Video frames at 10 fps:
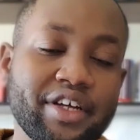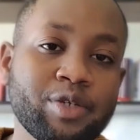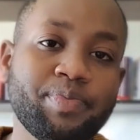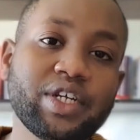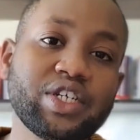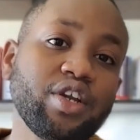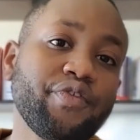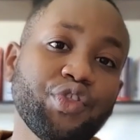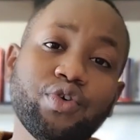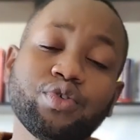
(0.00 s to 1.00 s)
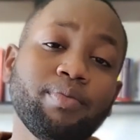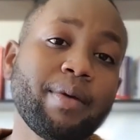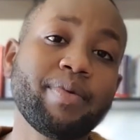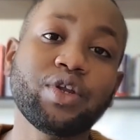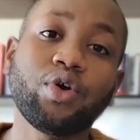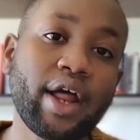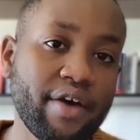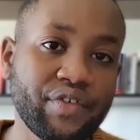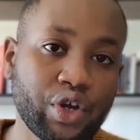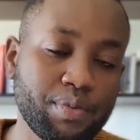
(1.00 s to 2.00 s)
especially for those who maybe don't
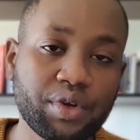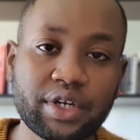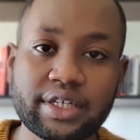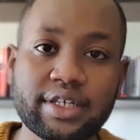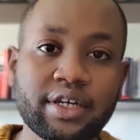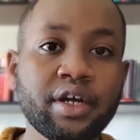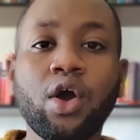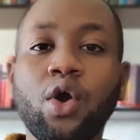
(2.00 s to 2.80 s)
have a community.